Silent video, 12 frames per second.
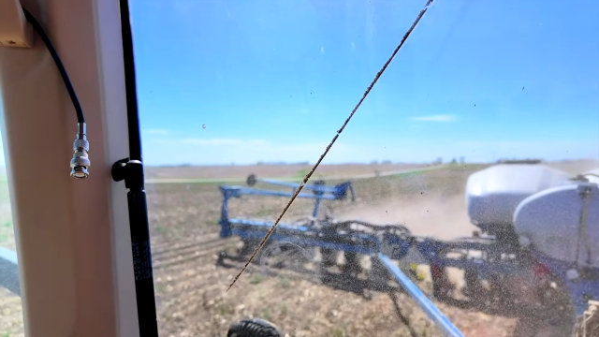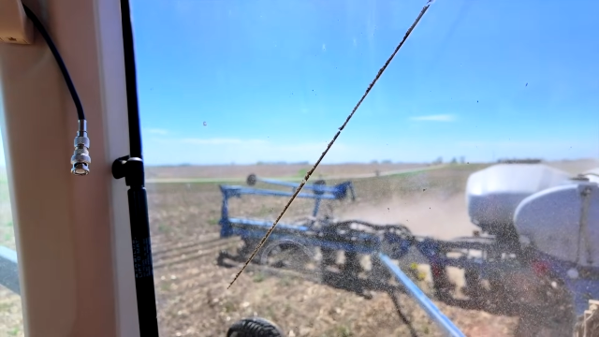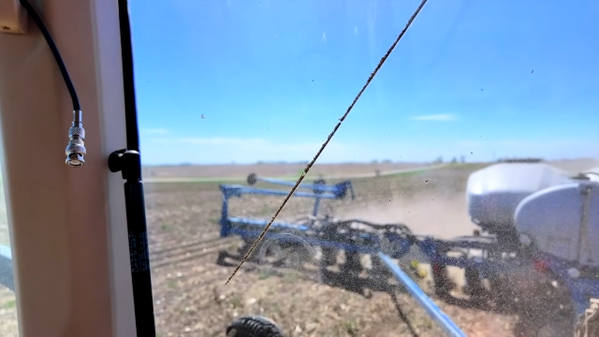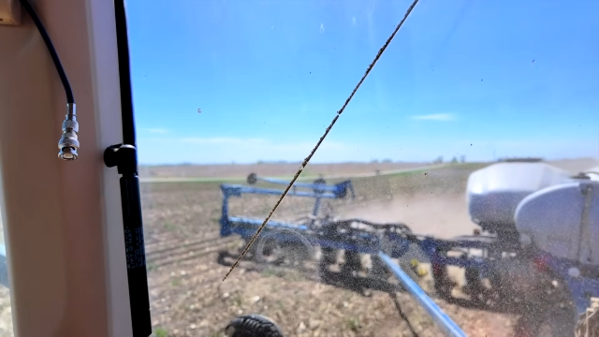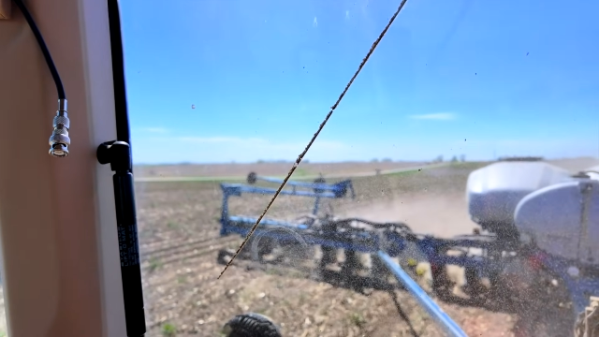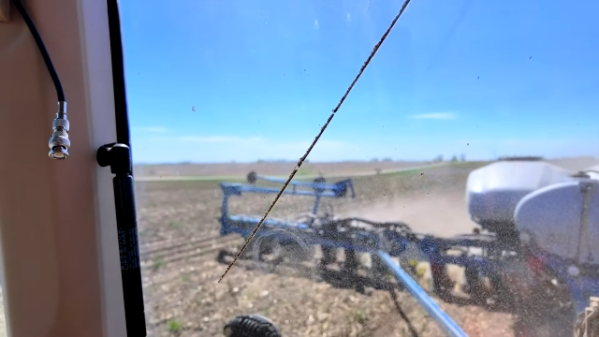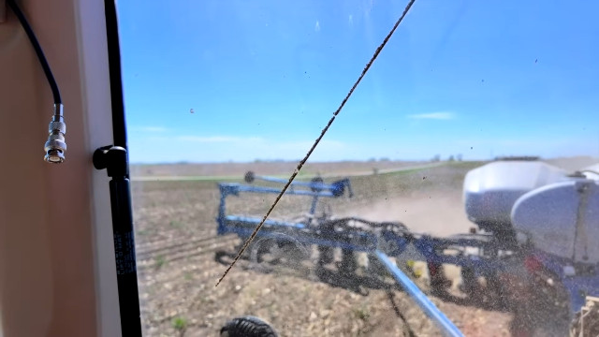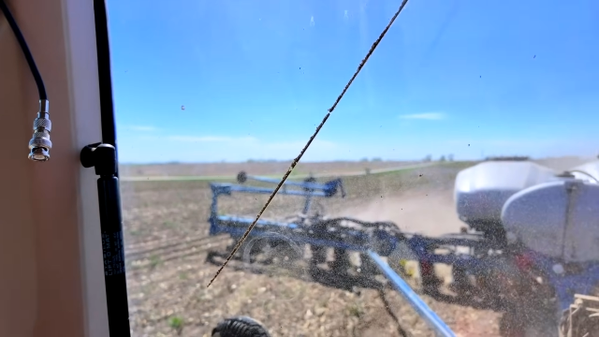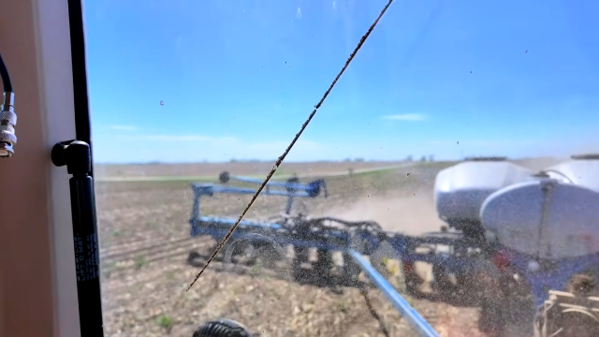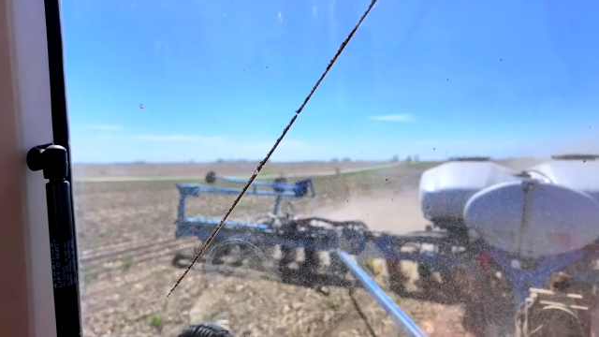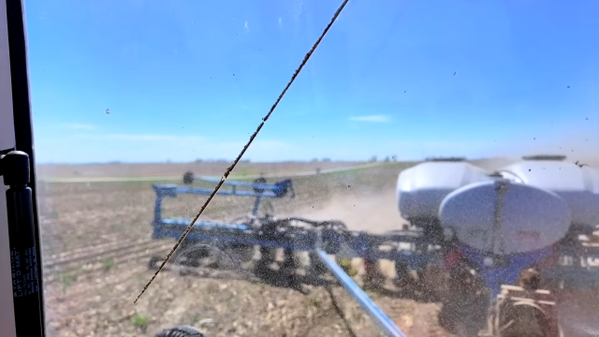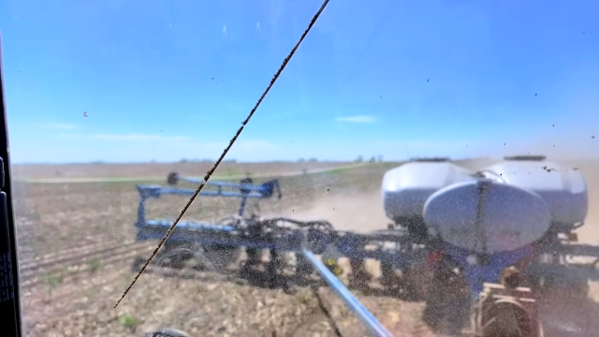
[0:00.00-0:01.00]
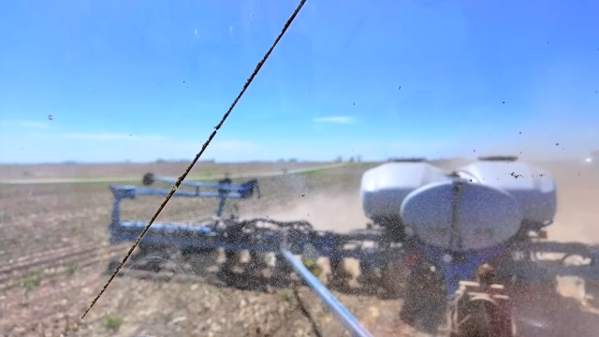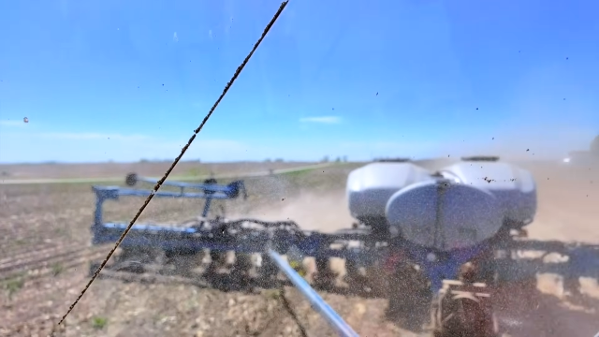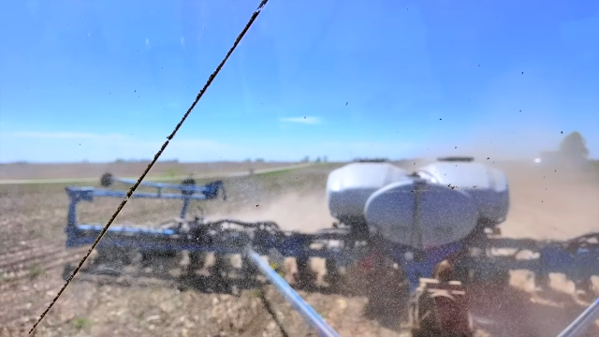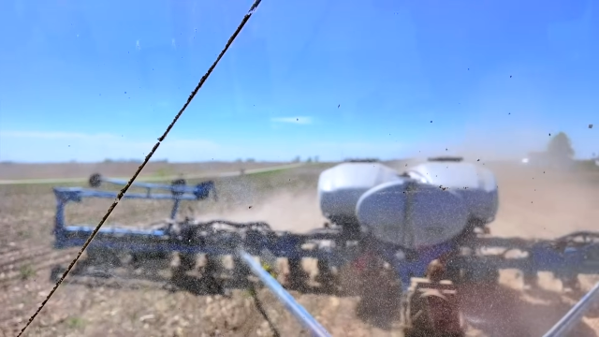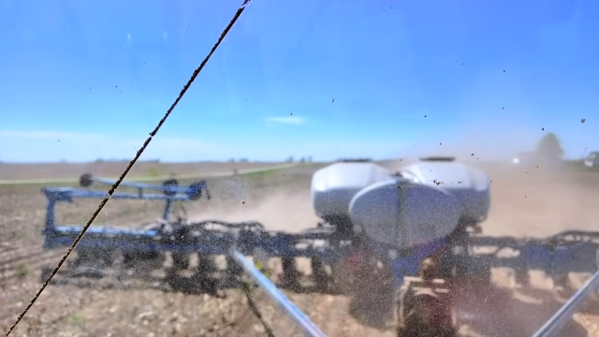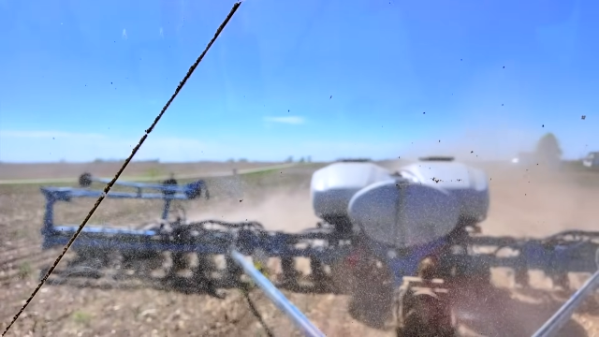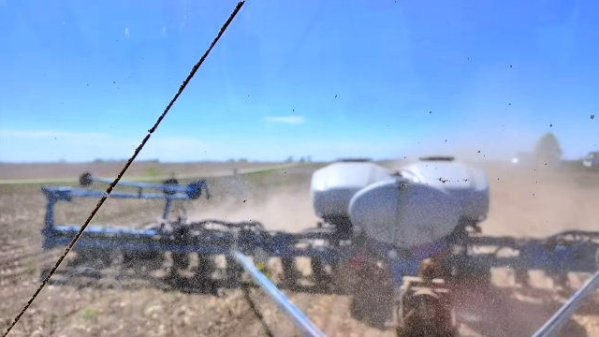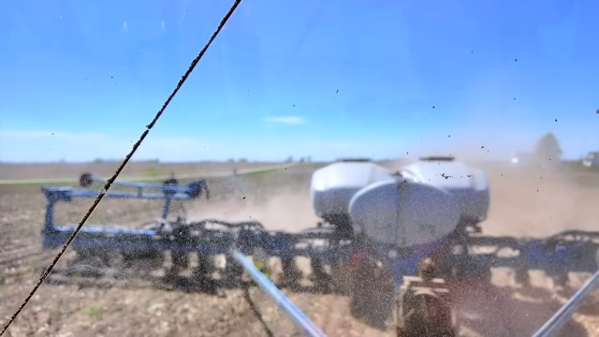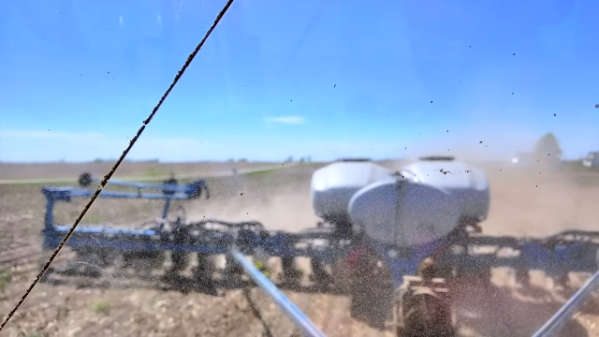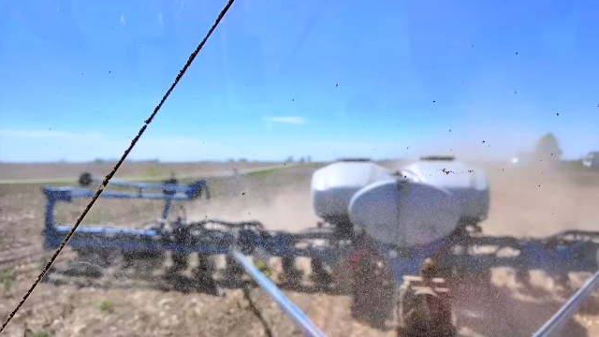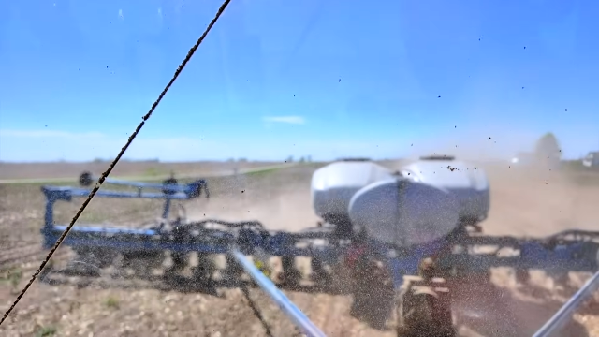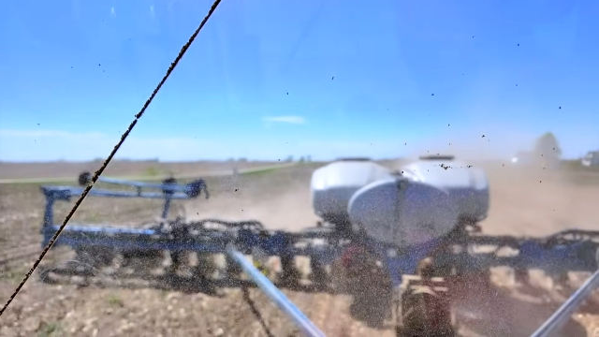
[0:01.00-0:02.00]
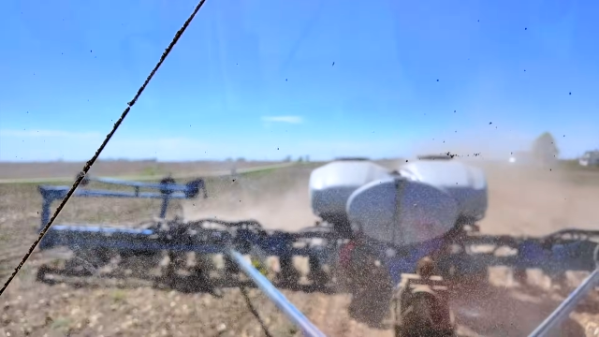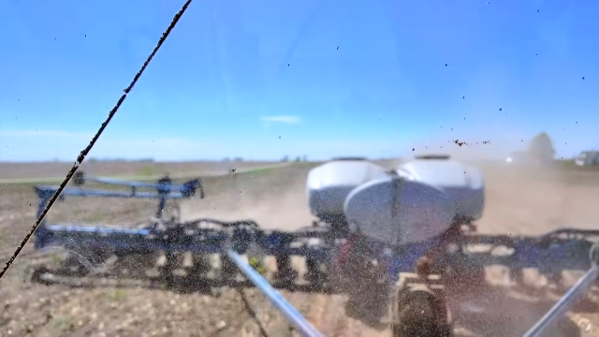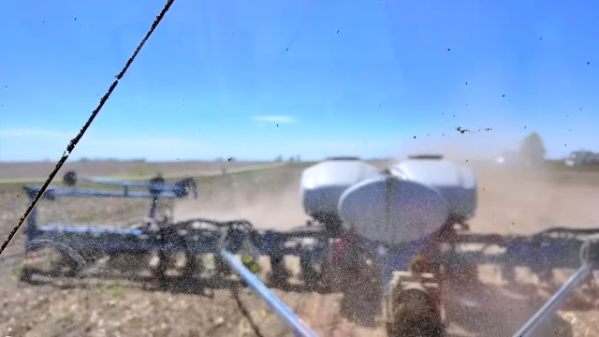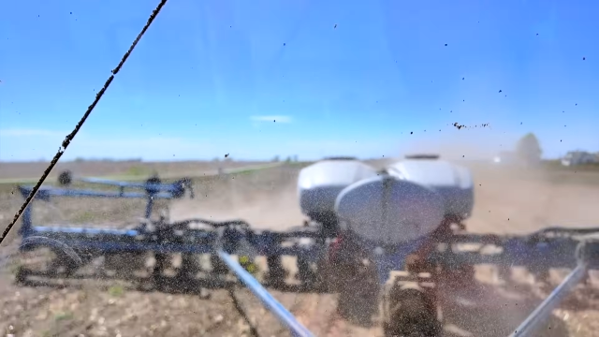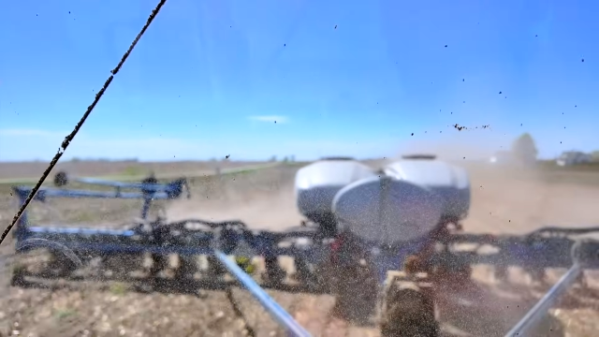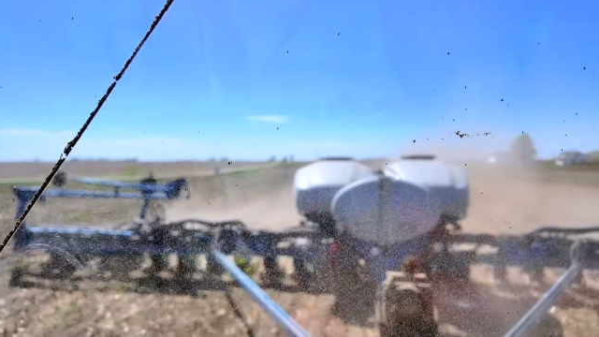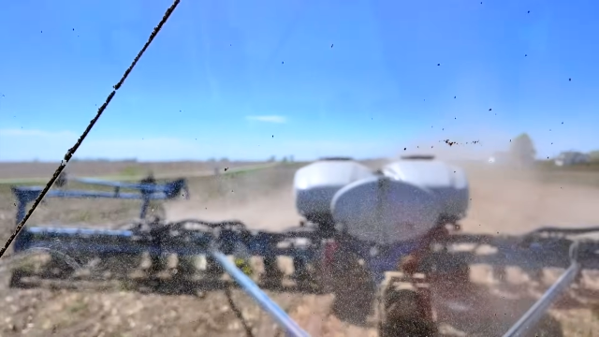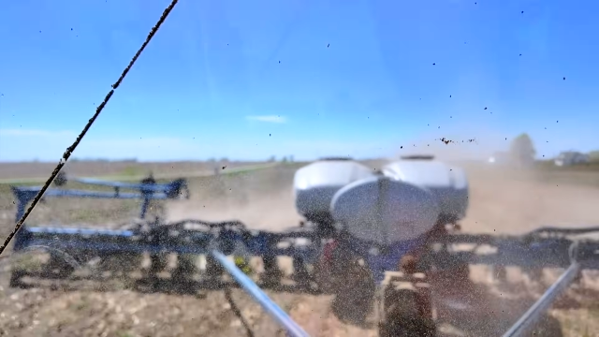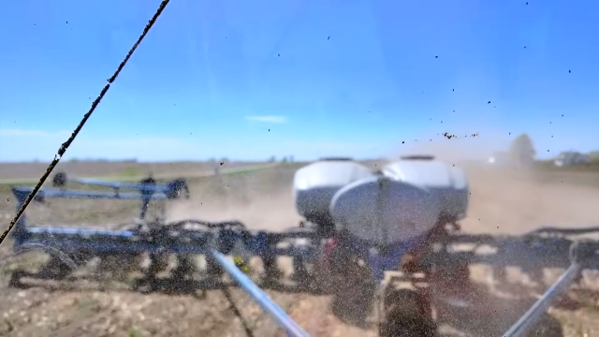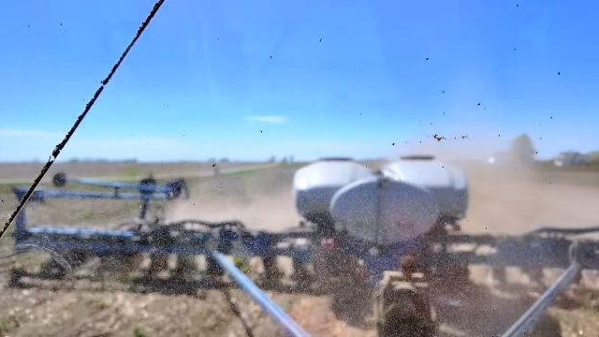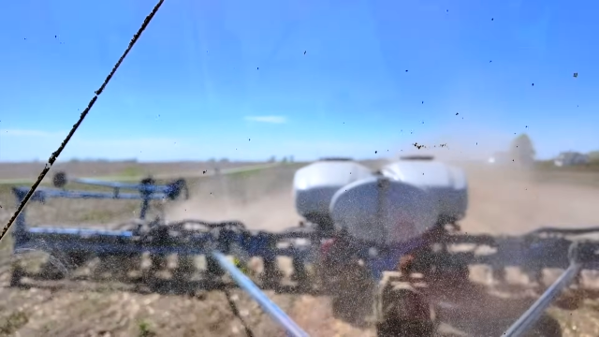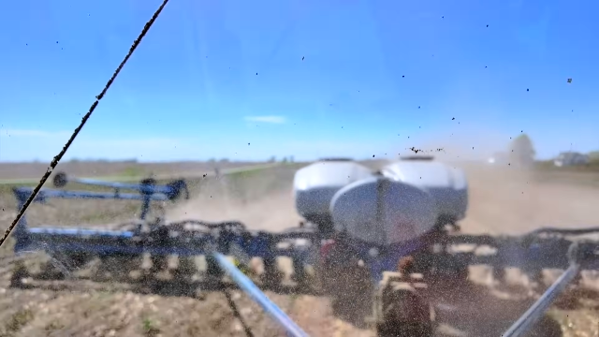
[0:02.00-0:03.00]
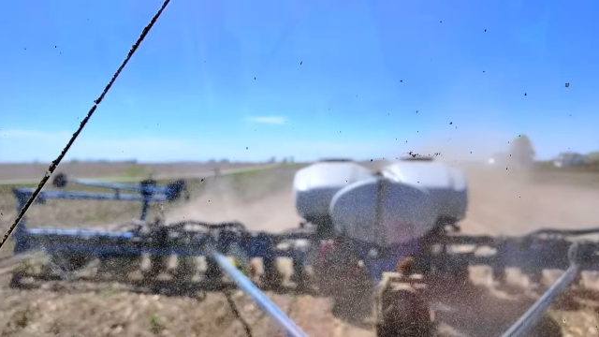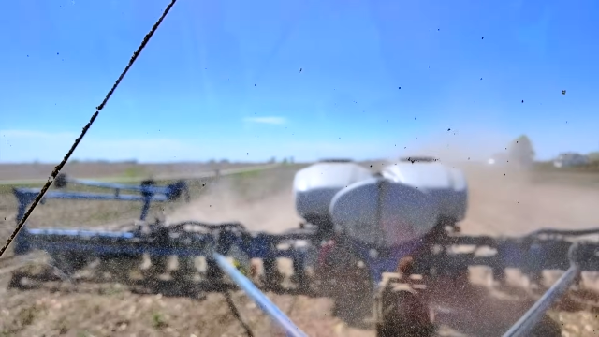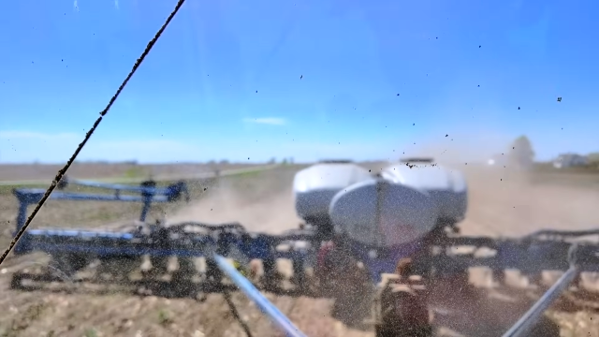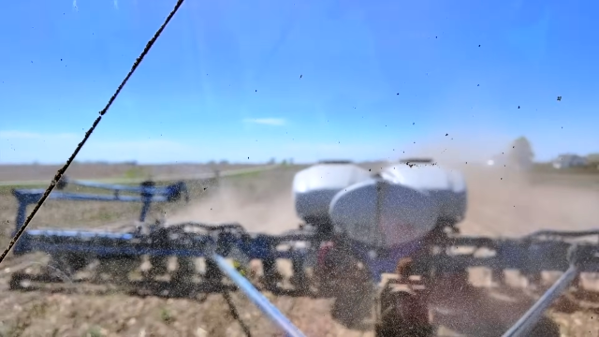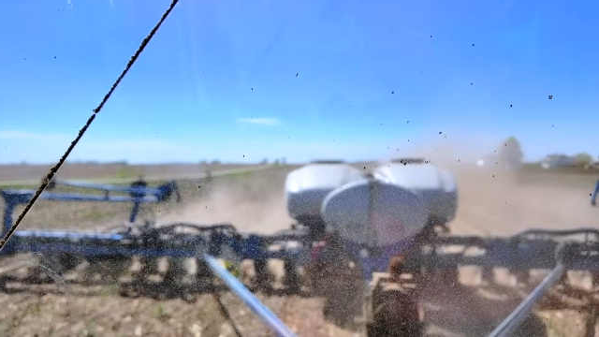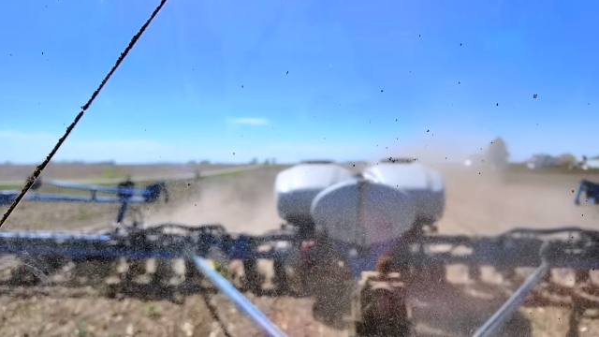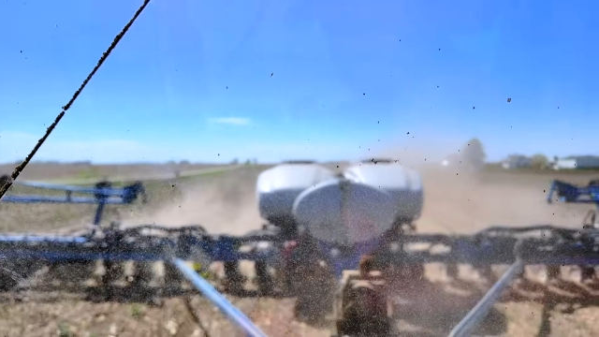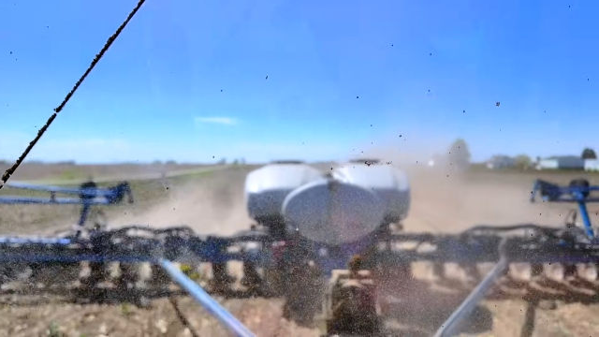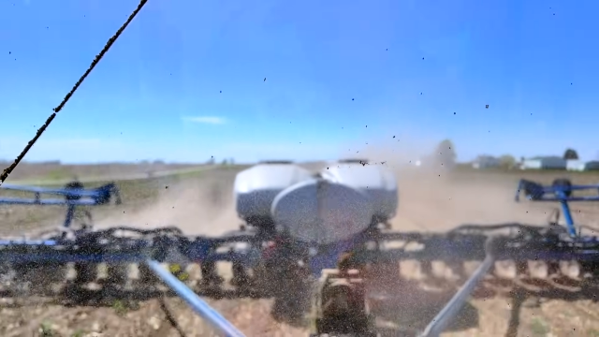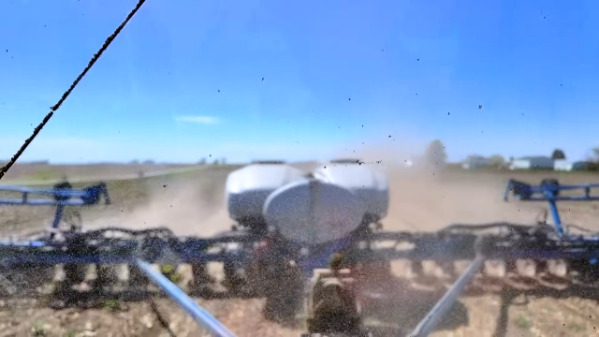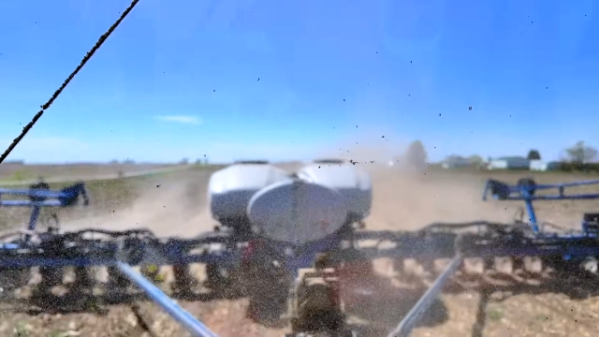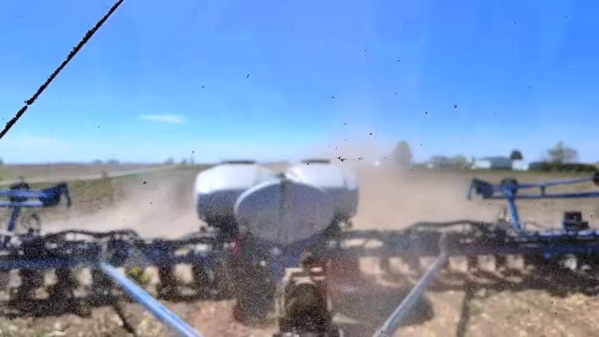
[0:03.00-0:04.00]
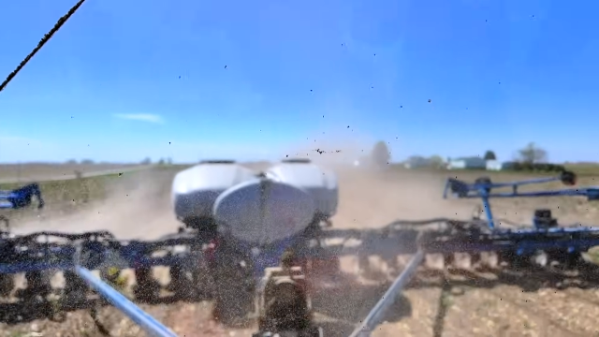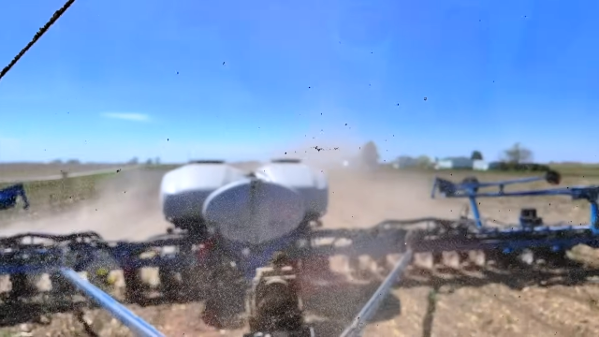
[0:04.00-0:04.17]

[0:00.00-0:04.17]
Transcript: No face is visible, so there are no lips to read.